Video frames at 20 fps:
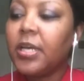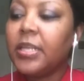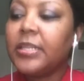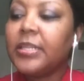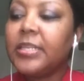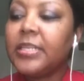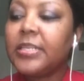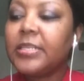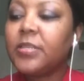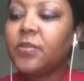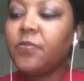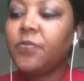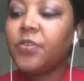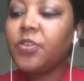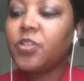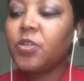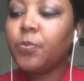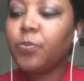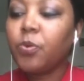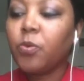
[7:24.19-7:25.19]
This
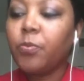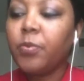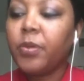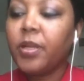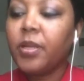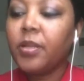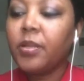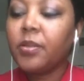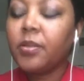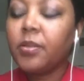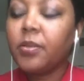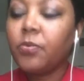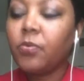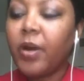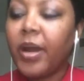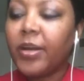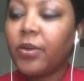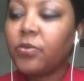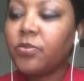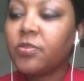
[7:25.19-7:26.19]
division permitted the
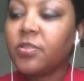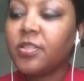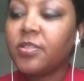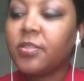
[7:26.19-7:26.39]
writers to